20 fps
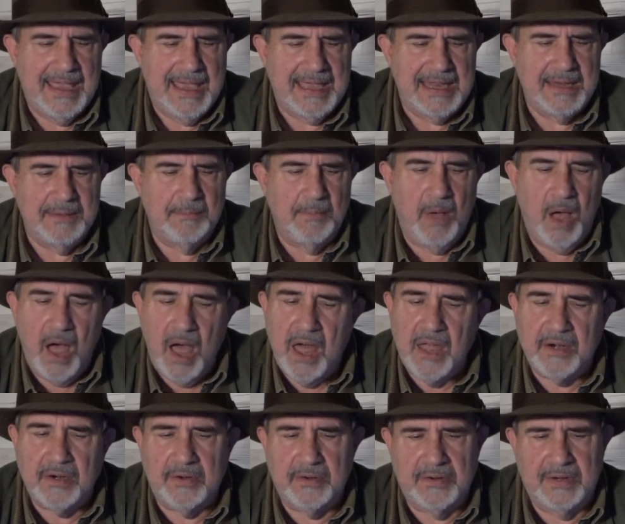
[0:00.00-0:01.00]
And in
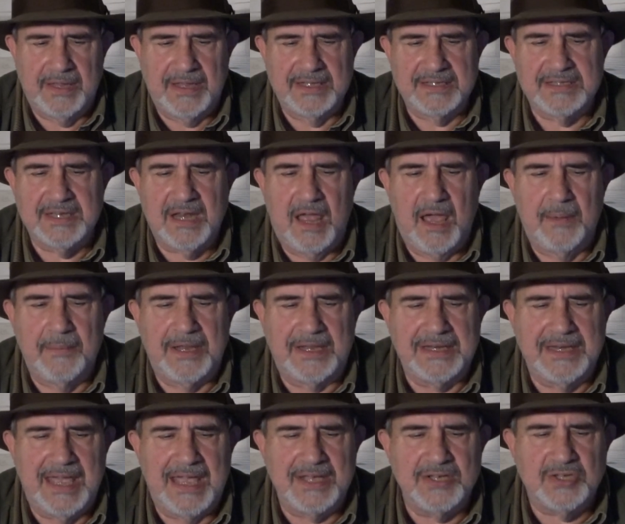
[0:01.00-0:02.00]
modern Islamic
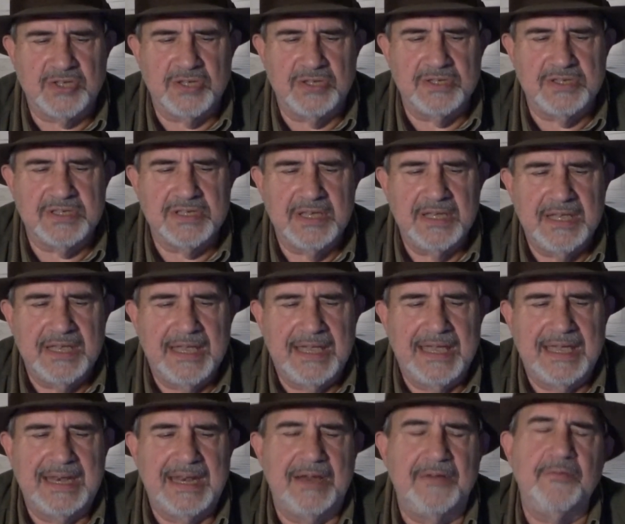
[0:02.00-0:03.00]
nations
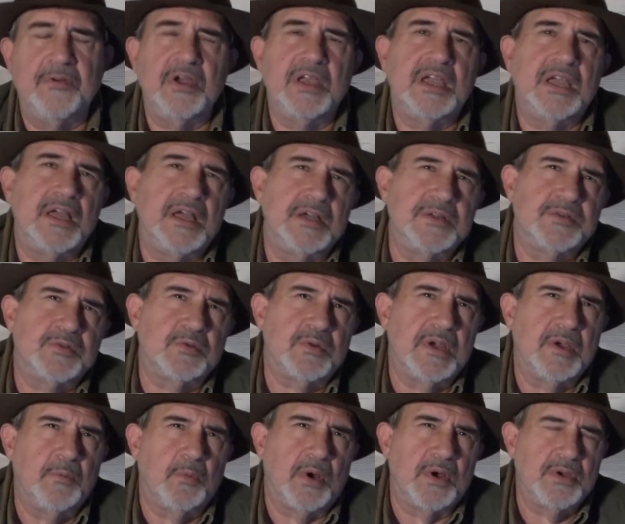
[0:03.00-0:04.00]
in every
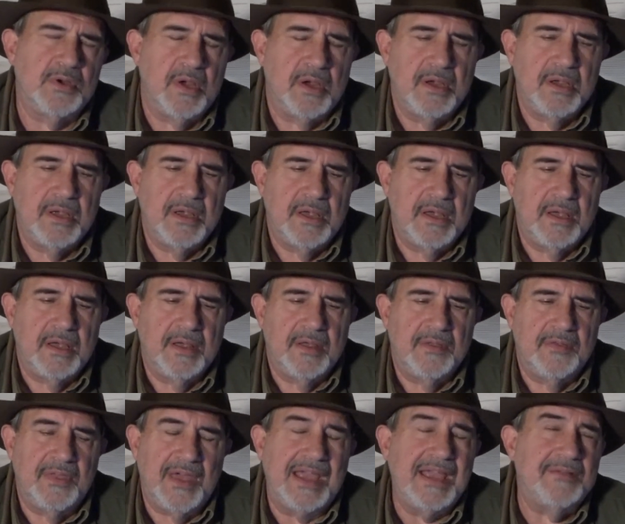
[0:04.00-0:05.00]
country where
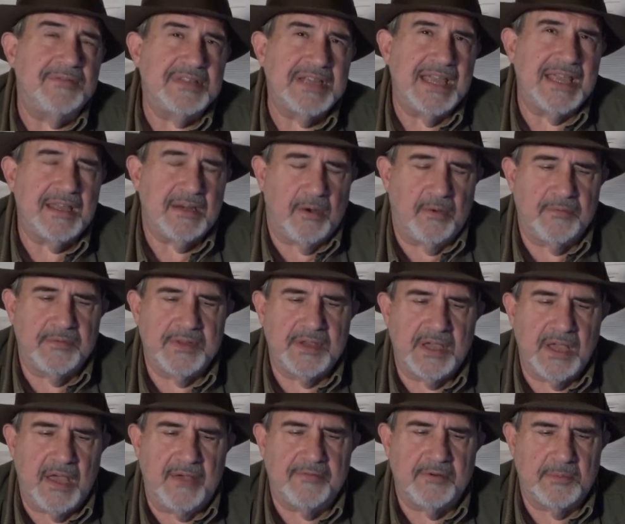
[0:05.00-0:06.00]
they have taken over the
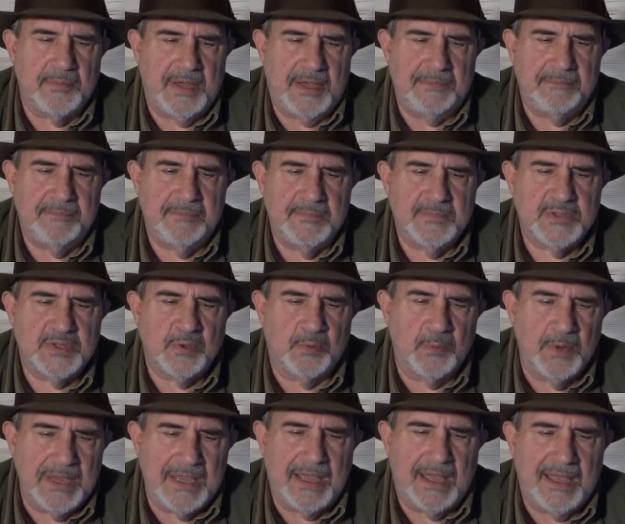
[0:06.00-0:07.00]
government,
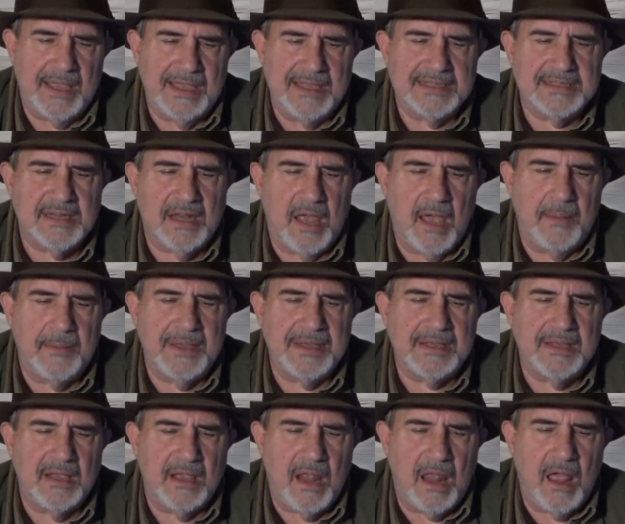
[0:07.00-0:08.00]
Sharia,
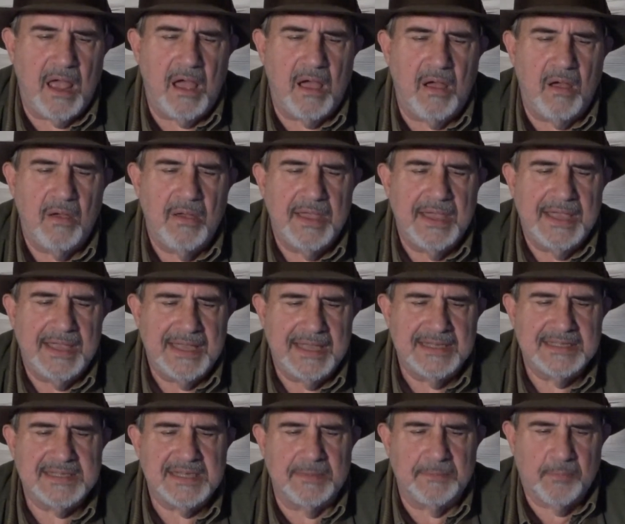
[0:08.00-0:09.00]
Islamic law,
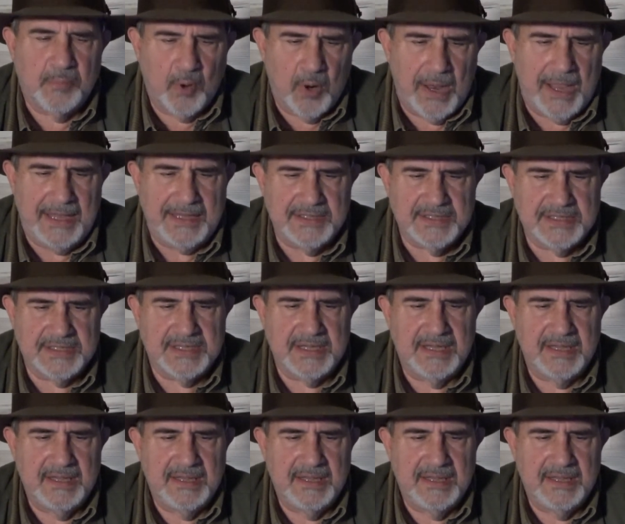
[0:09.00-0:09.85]
is embraced.